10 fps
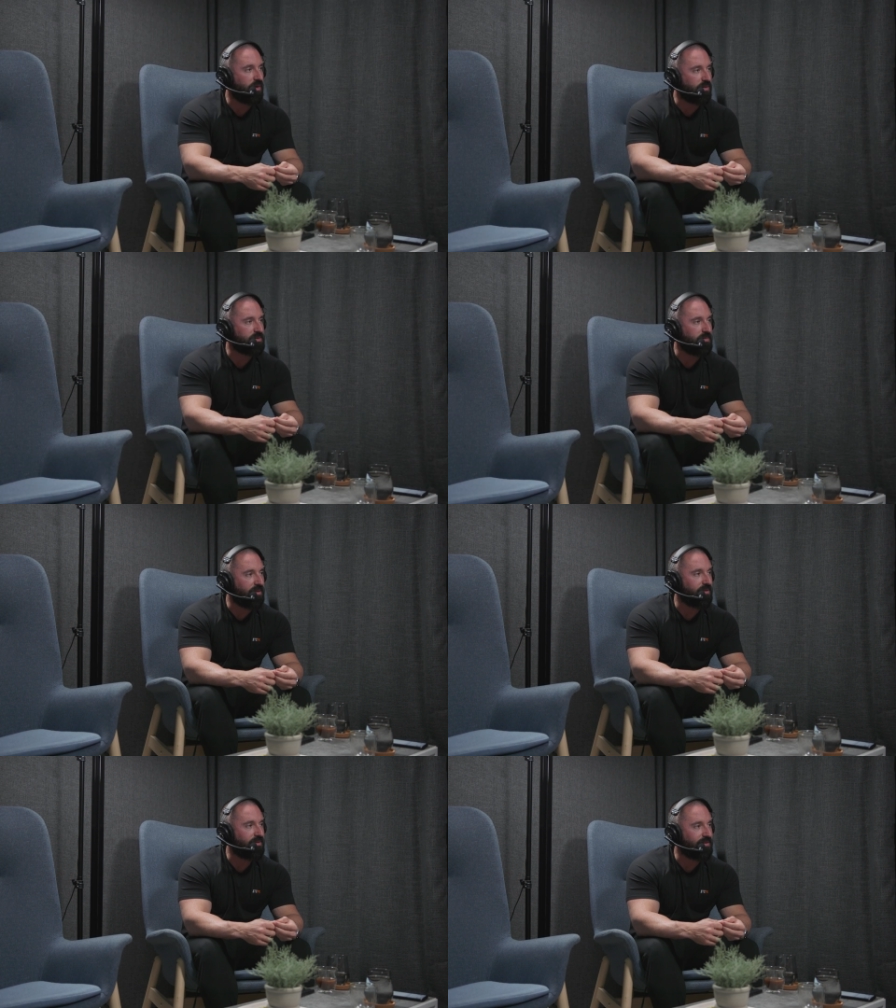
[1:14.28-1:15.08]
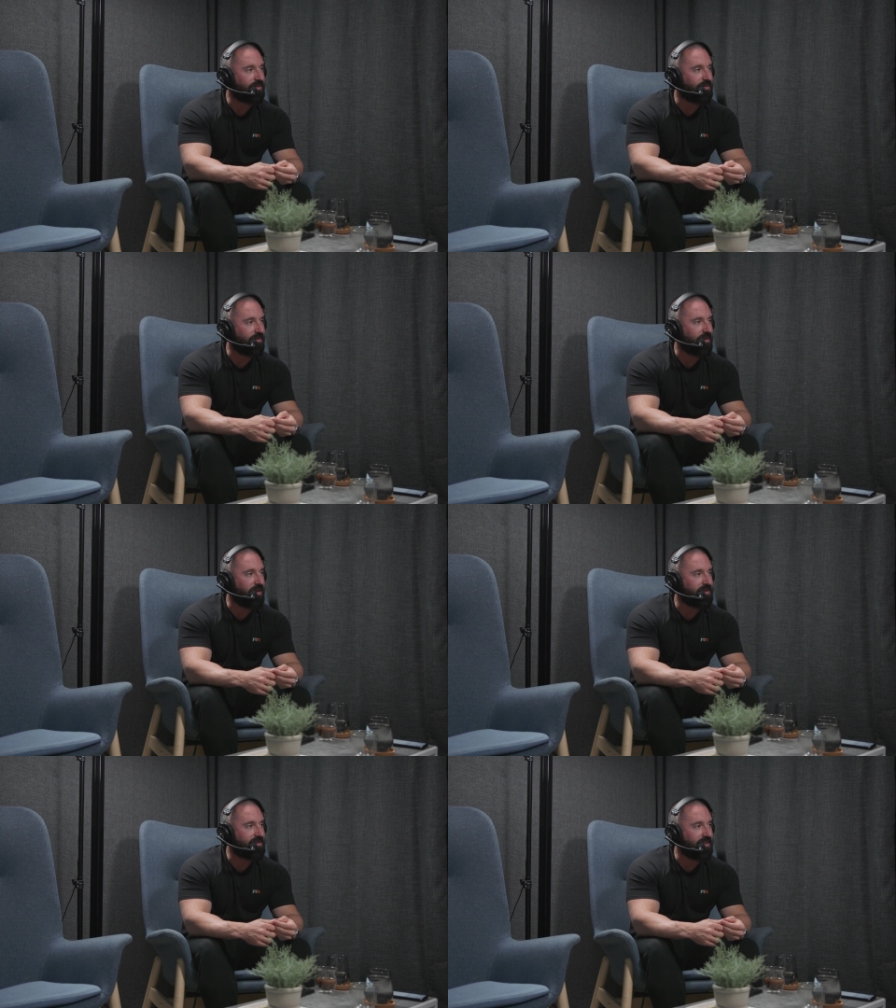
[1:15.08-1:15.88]
the coldest month. Three
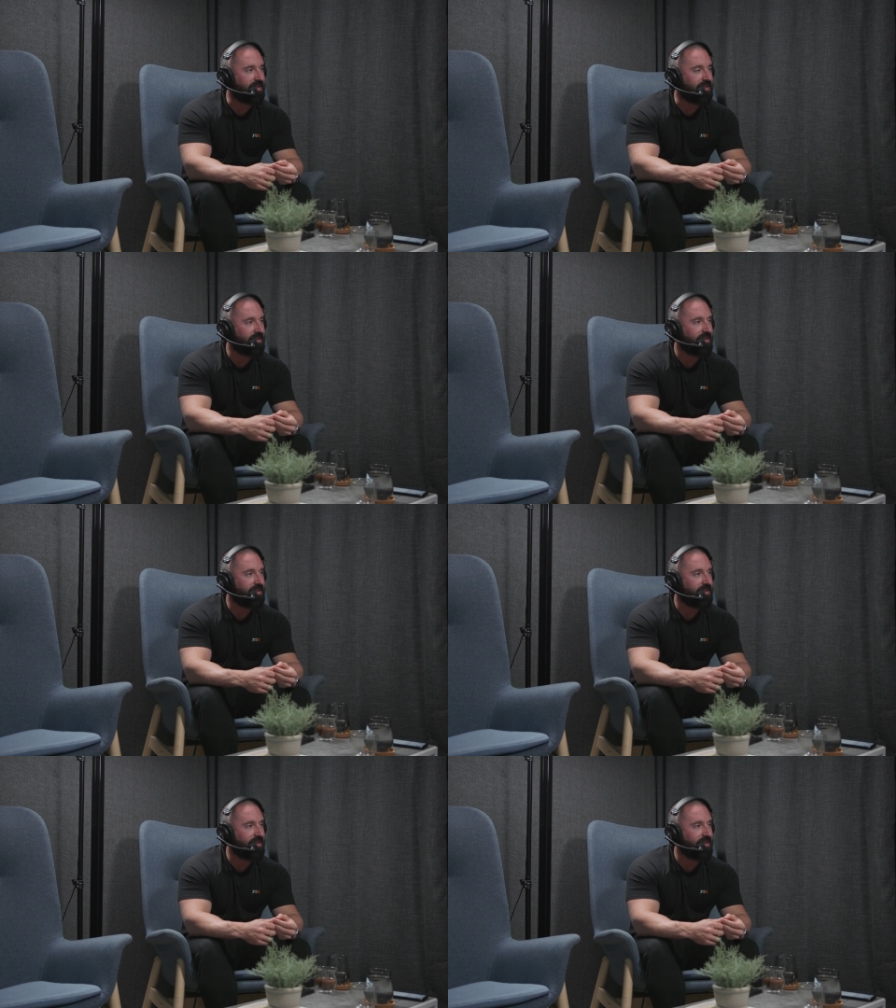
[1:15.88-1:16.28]
Bro, months, yeah.